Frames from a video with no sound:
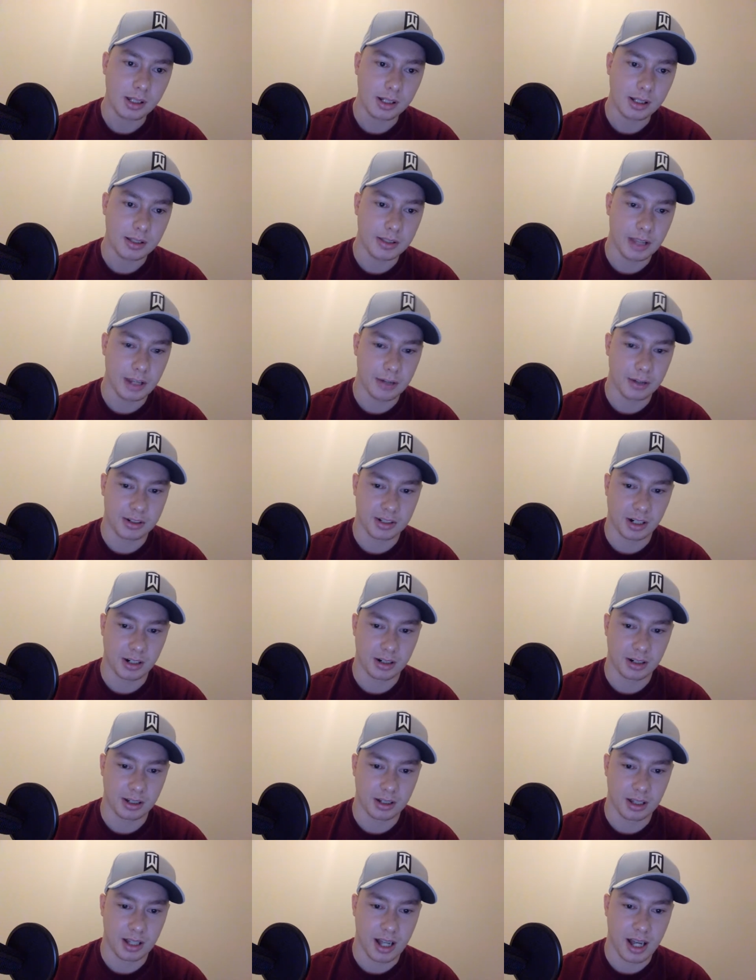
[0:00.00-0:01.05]
They return
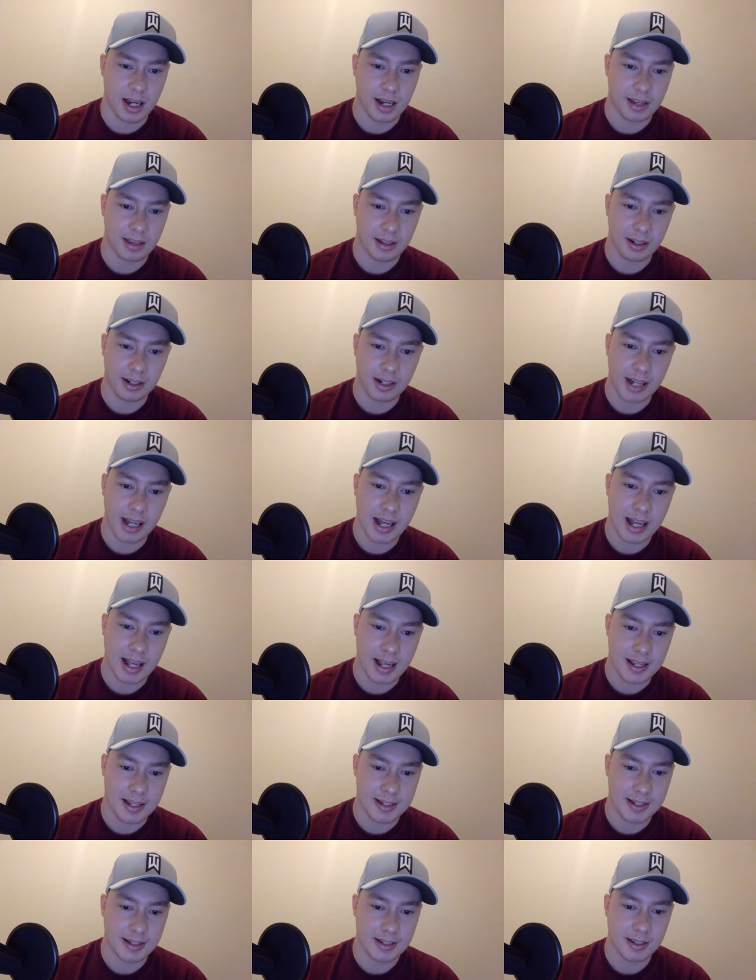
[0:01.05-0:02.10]
a lot of their
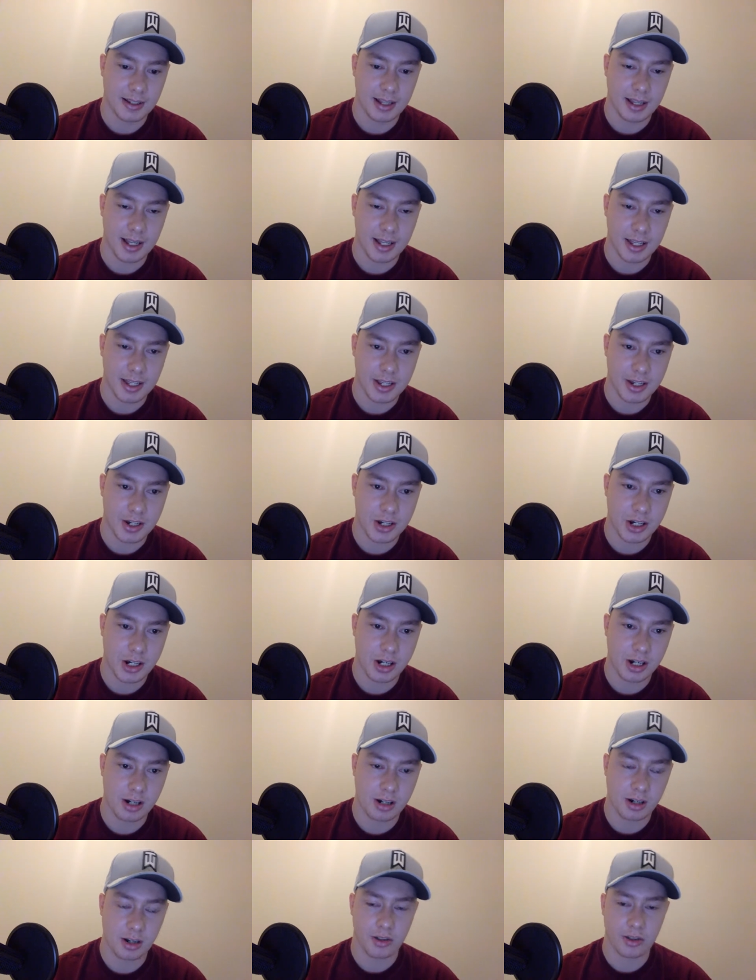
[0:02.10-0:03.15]
guys this
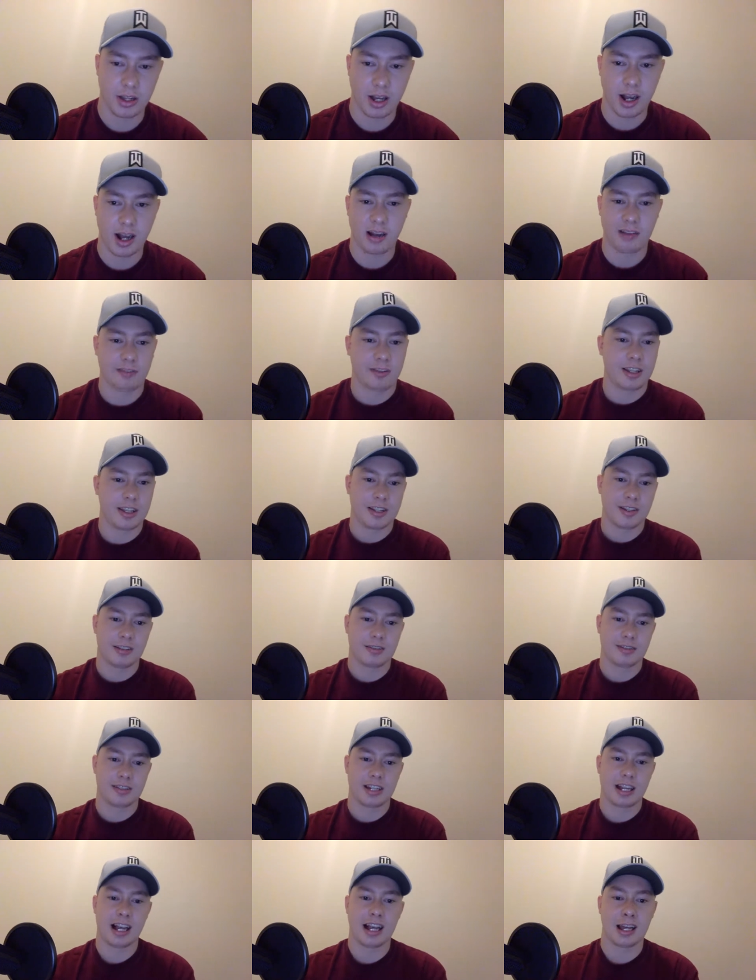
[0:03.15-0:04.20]
year on the offensive
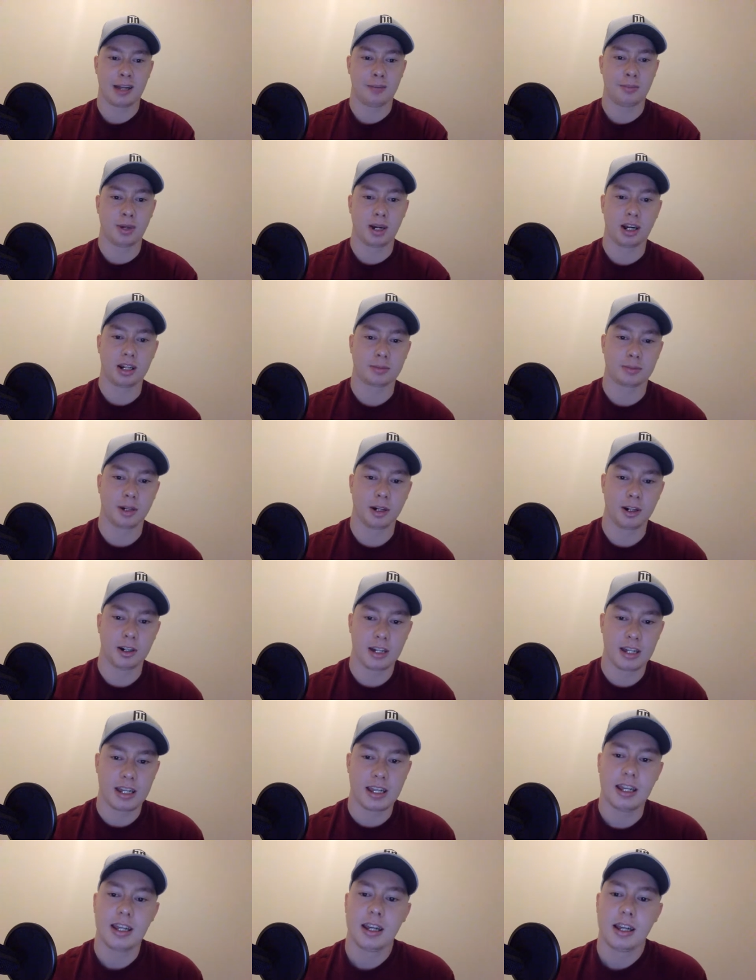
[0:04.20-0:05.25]
side. Brock
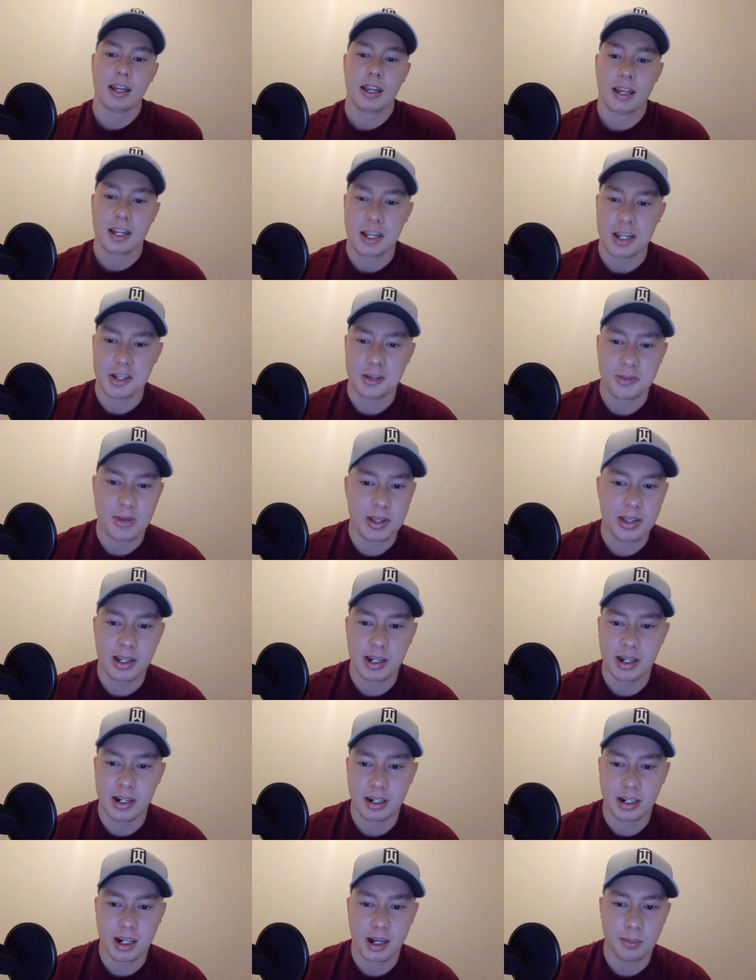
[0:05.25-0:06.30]
Purdy, he's been
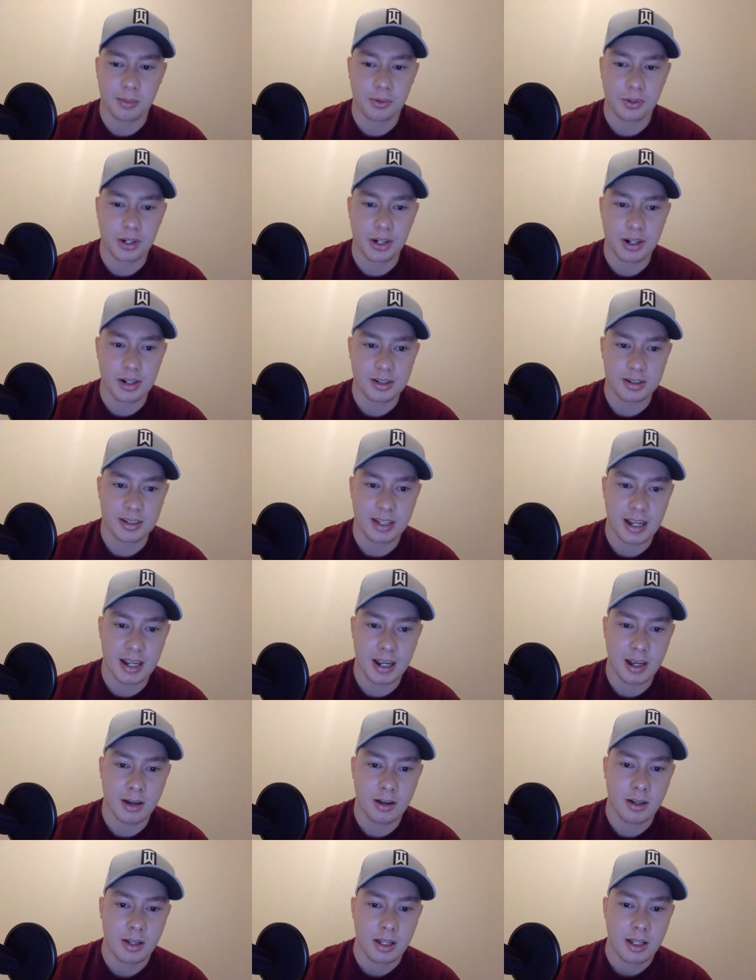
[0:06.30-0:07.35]
there a couple years
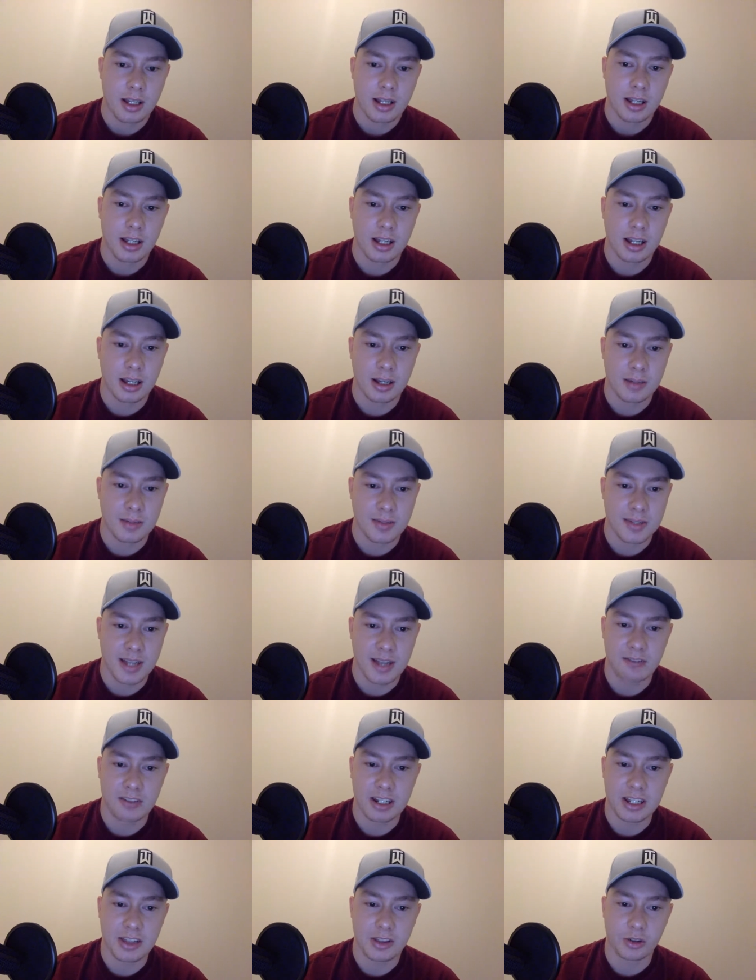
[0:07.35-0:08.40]
now.
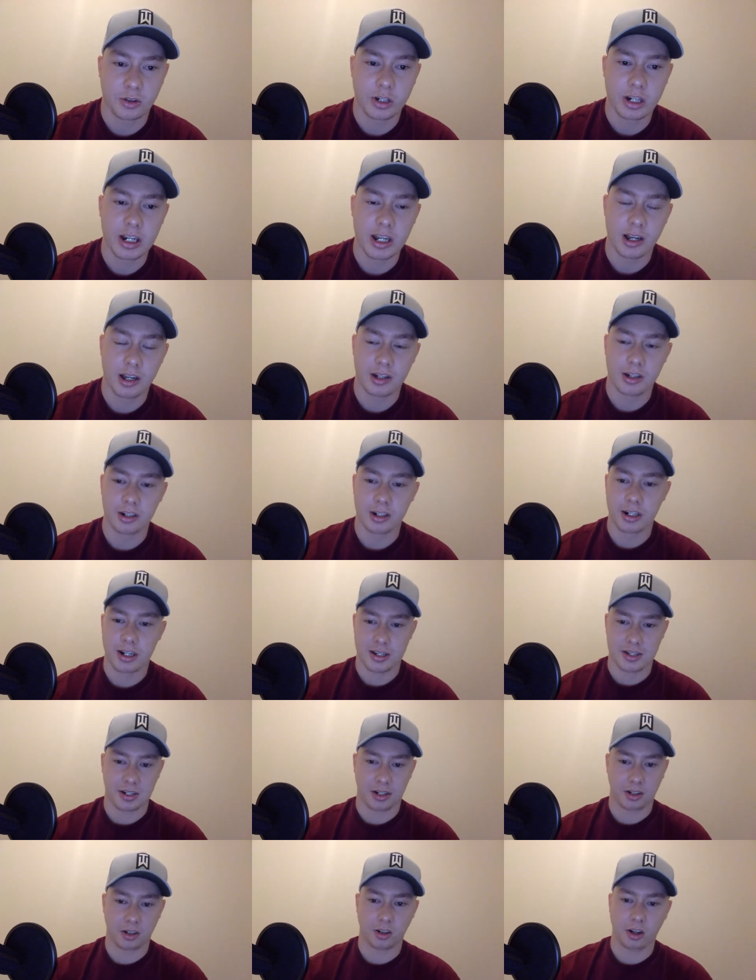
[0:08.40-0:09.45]
7,300
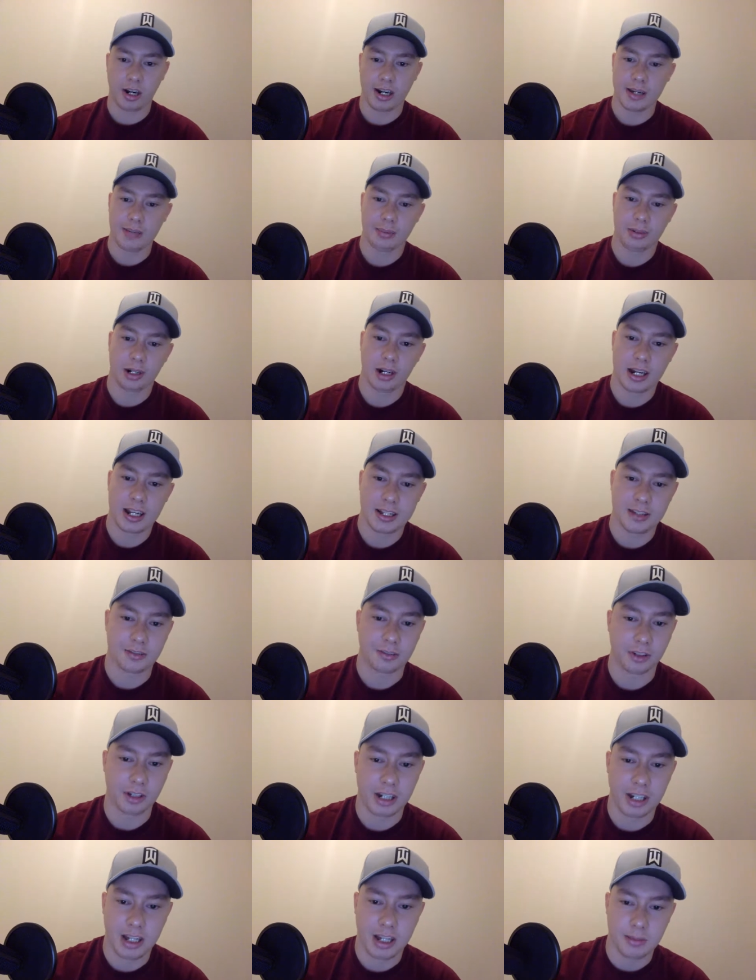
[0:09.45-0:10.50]
is a great price
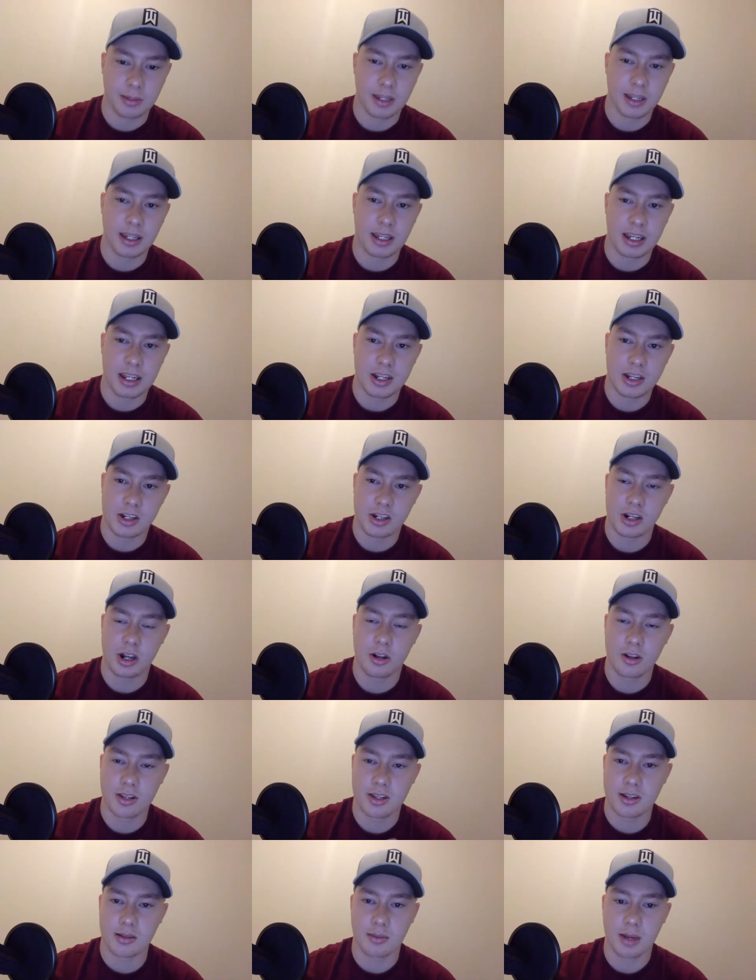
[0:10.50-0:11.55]
for him. He's
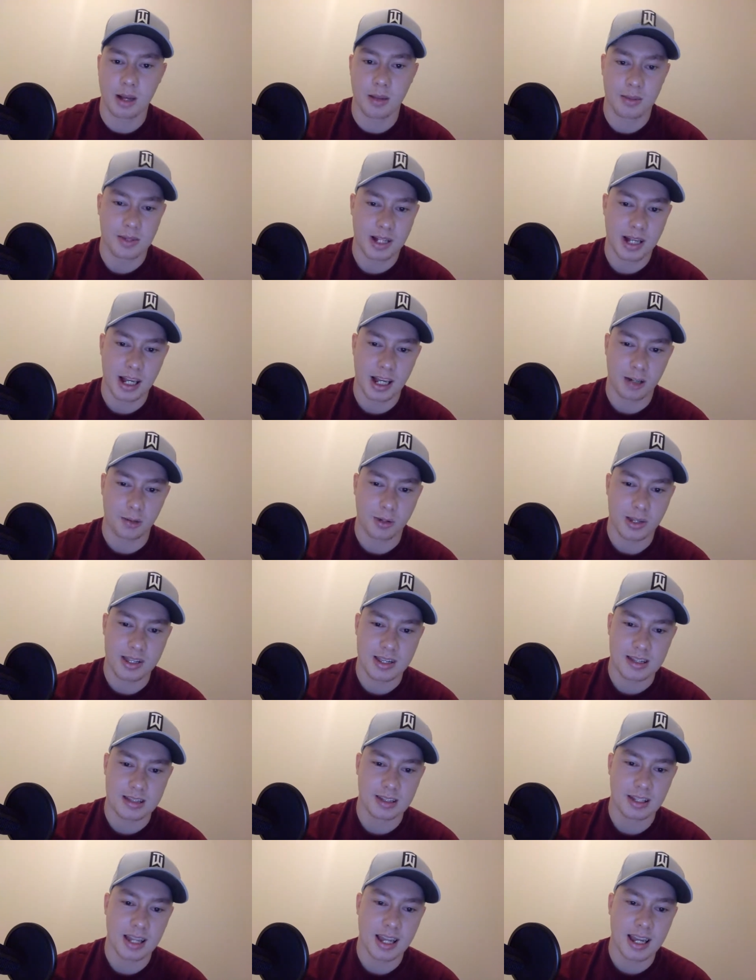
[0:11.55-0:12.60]
shown some upside with
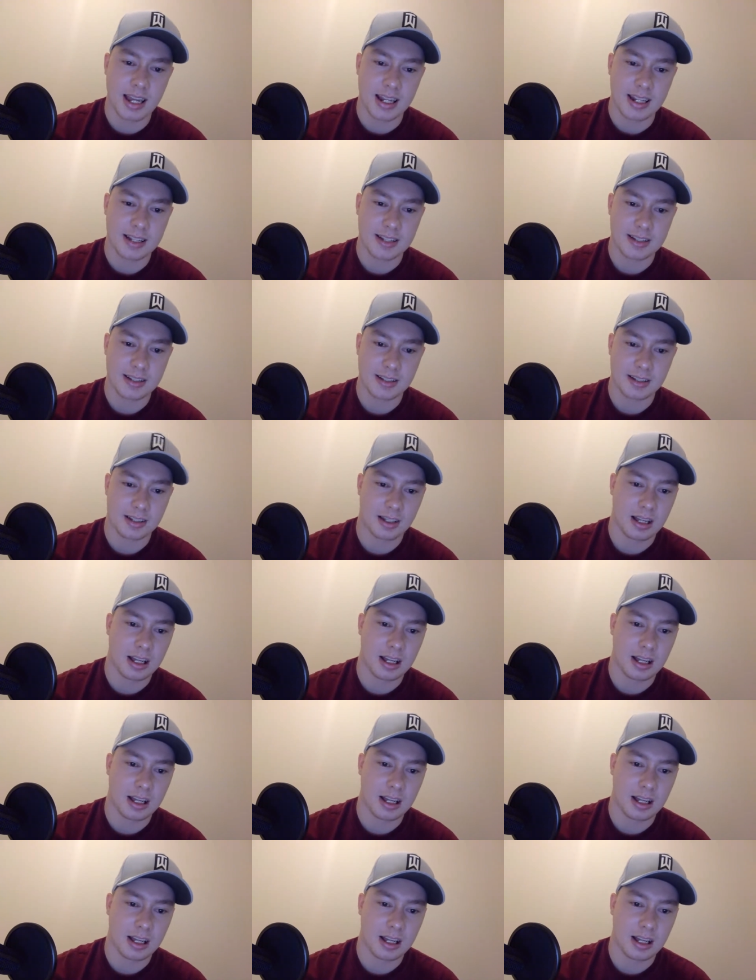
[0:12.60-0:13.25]
his legs.